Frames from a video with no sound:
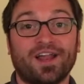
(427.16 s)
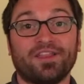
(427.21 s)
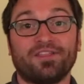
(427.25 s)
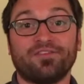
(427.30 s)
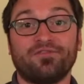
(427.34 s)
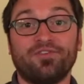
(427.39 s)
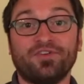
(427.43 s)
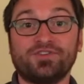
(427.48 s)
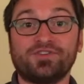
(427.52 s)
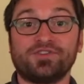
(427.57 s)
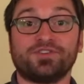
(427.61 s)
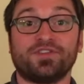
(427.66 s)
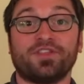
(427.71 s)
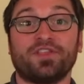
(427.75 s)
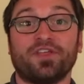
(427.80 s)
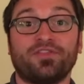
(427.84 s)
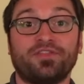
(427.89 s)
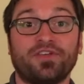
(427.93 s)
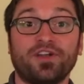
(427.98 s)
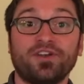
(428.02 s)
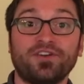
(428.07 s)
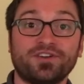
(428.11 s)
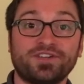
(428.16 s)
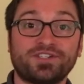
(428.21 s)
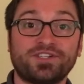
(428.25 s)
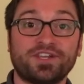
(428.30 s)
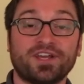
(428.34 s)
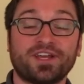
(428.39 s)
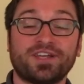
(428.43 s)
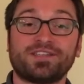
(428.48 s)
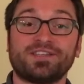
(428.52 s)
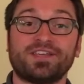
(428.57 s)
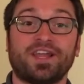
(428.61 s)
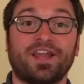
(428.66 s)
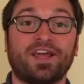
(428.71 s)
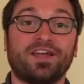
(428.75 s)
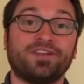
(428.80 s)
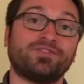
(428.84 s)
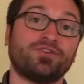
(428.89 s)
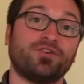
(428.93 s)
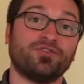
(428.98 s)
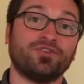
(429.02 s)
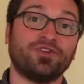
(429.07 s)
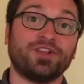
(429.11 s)
of the features of the ThunderStiks, and I
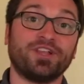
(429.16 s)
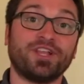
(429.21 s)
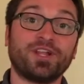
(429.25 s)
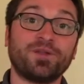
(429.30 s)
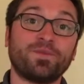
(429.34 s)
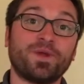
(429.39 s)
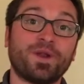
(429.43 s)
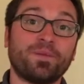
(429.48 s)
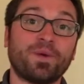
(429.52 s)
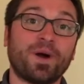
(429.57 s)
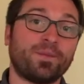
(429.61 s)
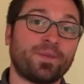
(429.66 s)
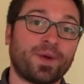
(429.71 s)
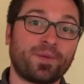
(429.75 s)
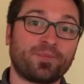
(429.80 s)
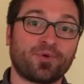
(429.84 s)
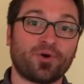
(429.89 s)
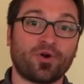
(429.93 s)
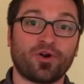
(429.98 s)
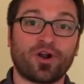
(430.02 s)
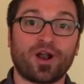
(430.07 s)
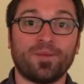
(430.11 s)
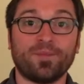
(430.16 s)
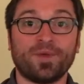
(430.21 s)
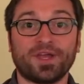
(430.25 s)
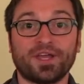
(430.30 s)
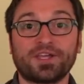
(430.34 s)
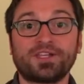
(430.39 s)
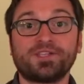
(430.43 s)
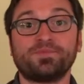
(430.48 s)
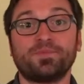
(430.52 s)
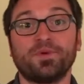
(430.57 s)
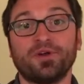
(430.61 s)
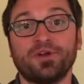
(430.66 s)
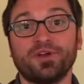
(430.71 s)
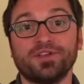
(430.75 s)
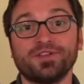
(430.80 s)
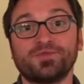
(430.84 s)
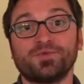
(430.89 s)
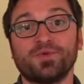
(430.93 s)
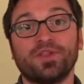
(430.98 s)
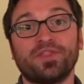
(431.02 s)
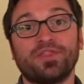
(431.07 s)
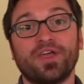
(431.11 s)
told you a little bit about my programming
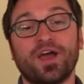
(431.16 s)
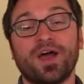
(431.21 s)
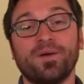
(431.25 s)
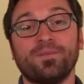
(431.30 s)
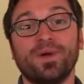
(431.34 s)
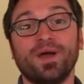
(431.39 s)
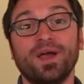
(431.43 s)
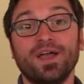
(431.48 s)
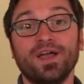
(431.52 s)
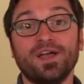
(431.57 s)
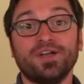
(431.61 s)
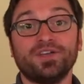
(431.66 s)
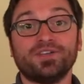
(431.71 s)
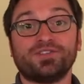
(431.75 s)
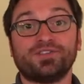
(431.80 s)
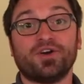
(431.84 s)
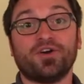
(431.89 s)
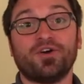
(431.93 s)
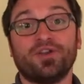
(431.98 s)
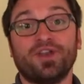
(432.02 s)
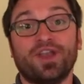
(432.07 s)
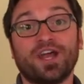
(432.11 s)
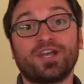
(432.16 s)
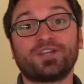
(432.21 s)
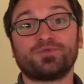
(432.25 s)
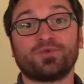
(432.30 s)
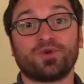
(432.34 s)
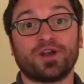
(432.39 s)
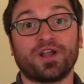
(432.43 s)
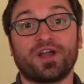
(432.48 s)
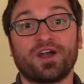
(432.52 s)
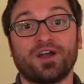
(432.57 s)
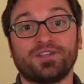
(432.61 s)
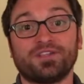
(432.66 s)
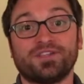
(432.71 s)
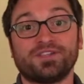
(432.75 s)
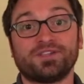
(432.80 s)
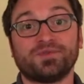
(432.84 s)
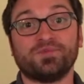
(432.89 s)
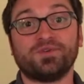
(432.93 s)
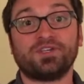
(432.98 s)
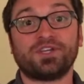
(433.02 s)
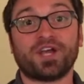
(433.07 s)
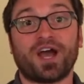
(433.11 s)
experience with them. So next we're gonna cut to
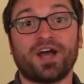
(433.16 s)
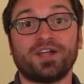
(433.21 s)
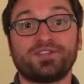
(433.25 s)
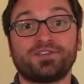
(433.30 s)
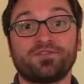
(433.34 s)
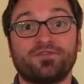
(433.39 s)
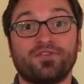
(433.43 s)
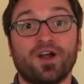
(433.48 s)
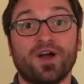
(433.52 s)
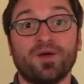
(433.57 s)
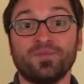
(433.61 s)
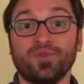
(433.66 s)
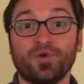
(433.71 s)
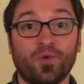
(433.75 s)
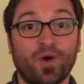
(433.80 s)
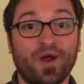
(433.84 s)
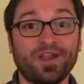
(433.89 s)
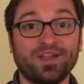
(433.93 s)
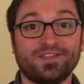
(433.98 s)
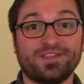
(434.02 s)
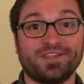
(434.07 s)
some shots from the wedding